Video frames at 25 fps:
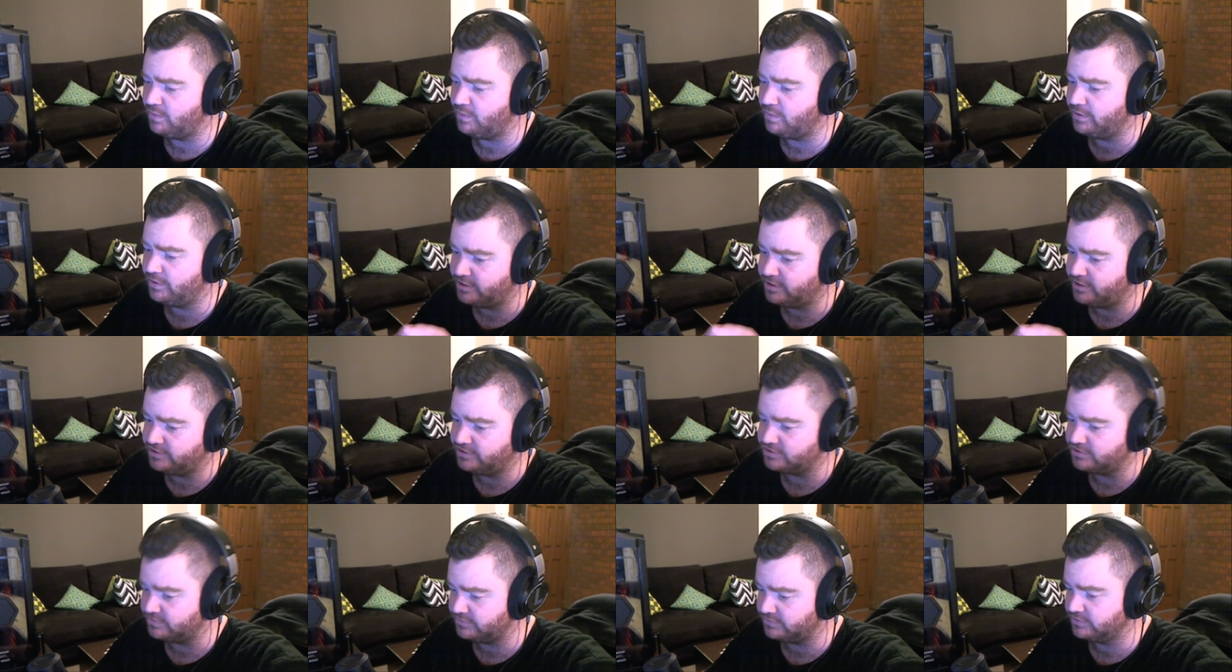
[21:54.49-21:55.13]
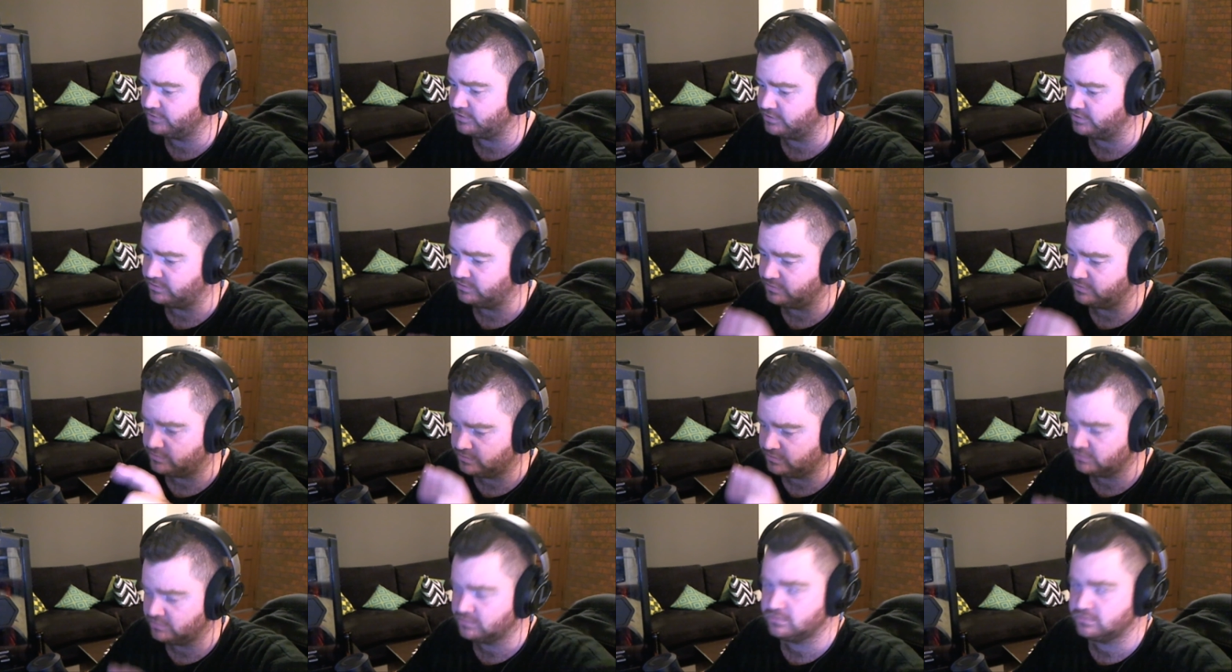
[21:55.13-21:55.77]
Here's the fucking,
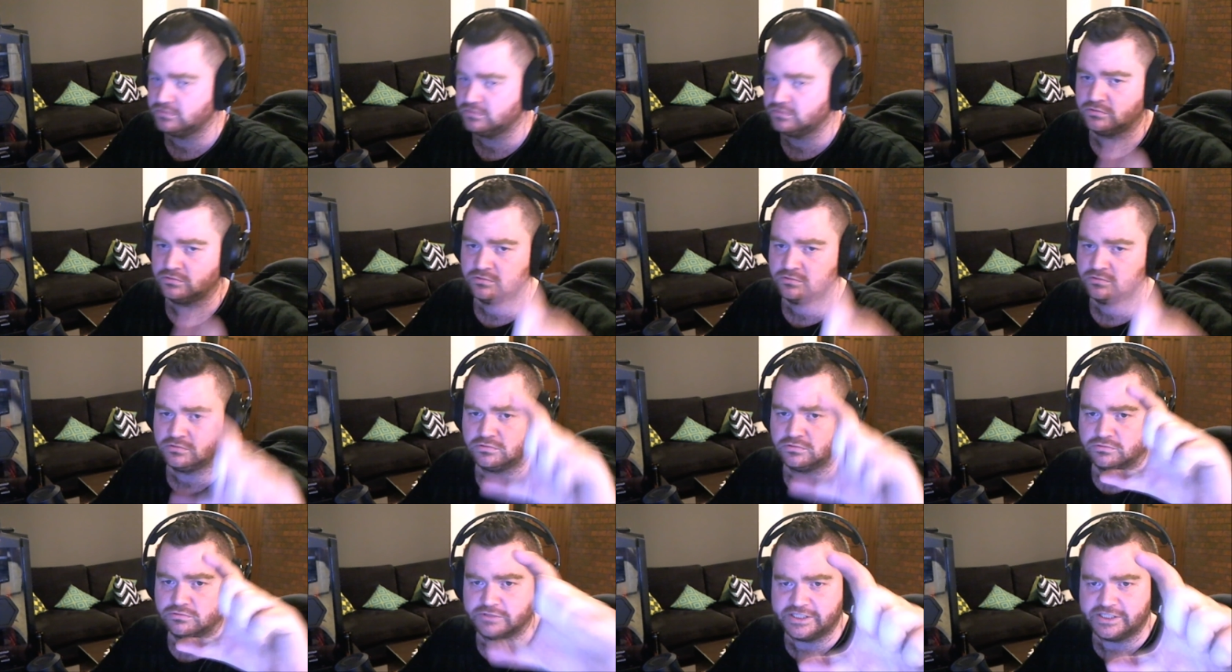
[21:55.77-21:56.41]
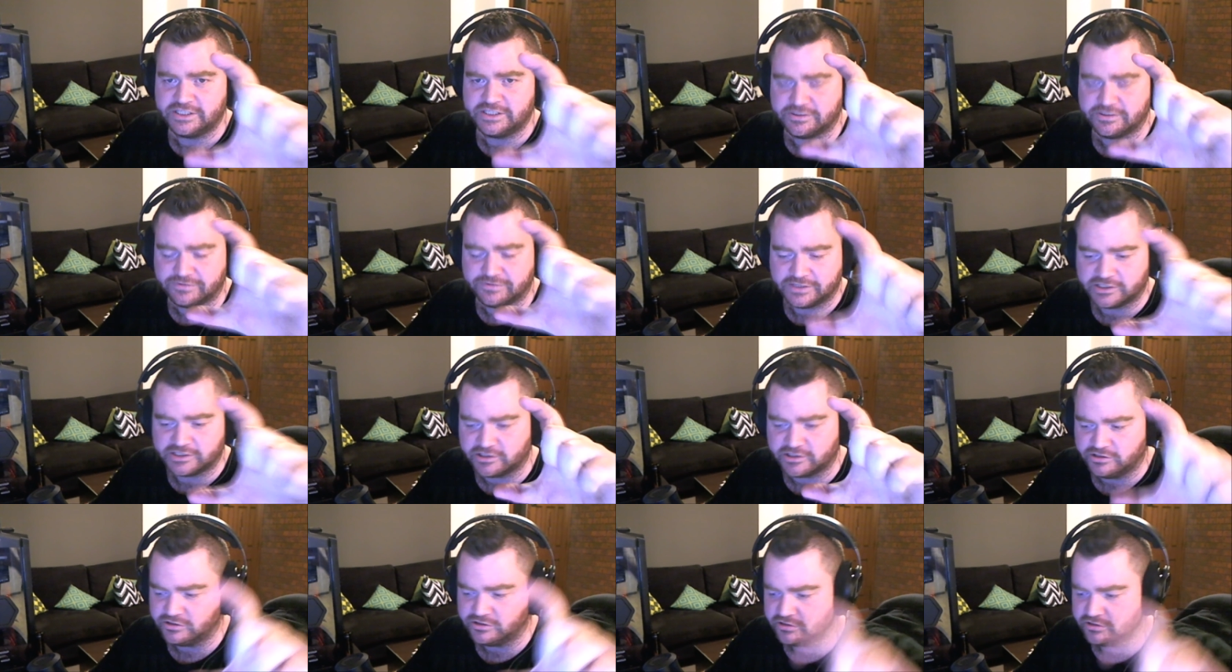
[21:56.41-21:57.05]
read the fucking
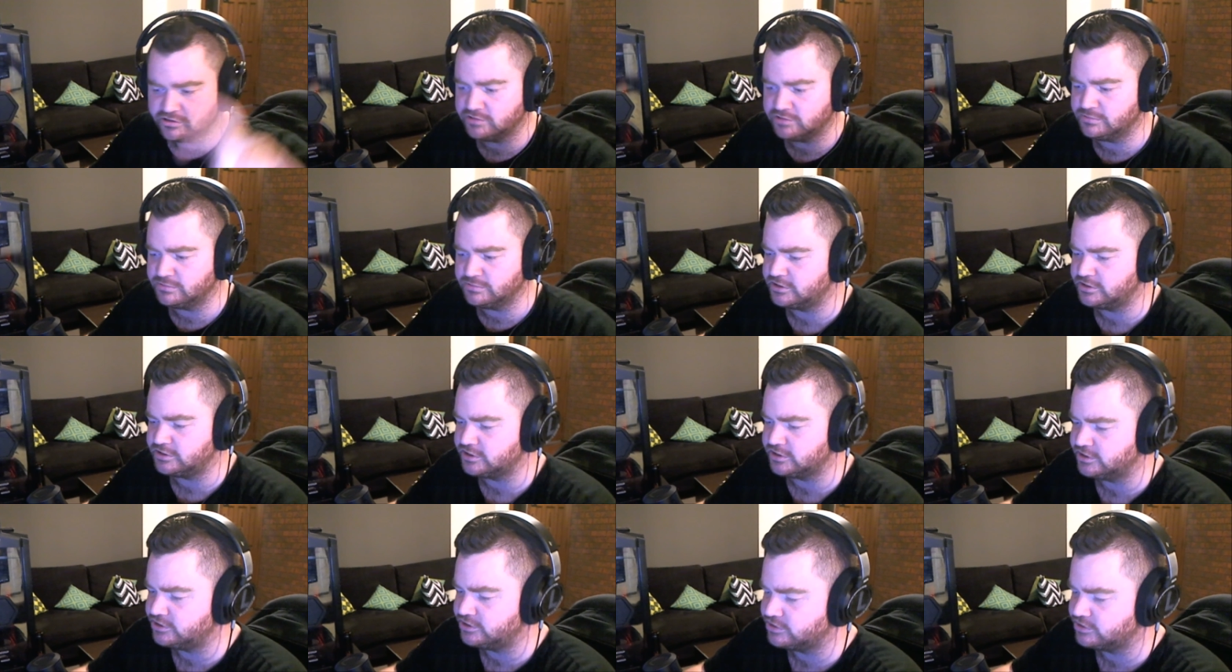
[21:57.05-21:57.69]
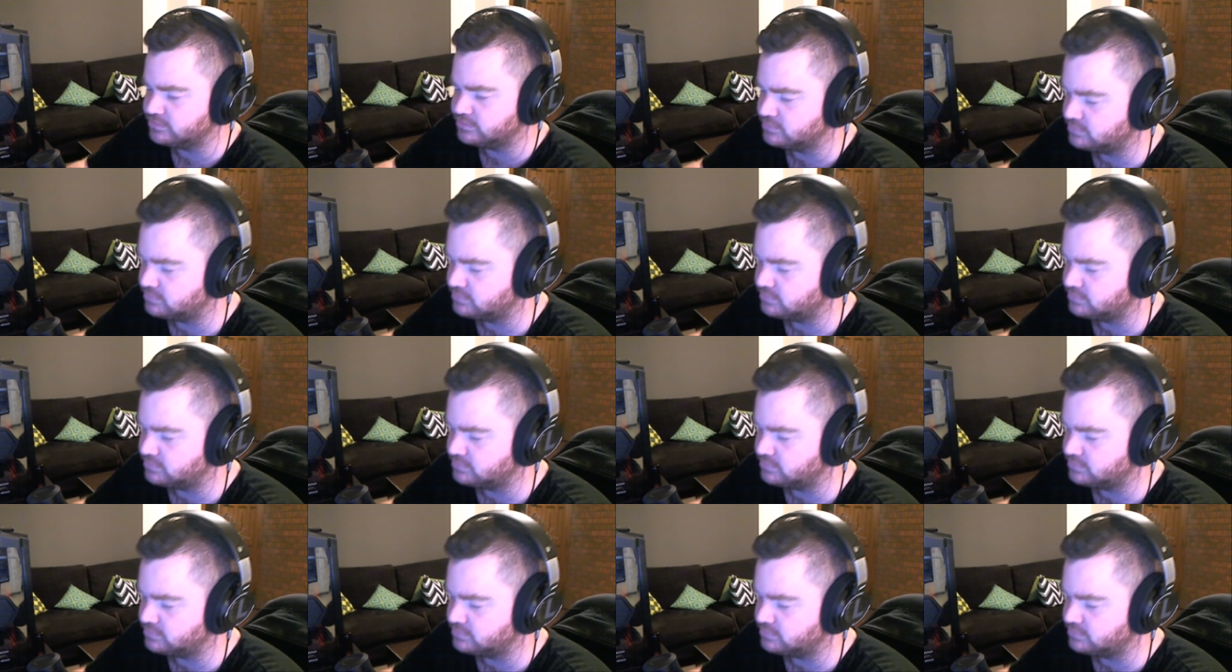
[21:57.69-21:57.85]
documentation.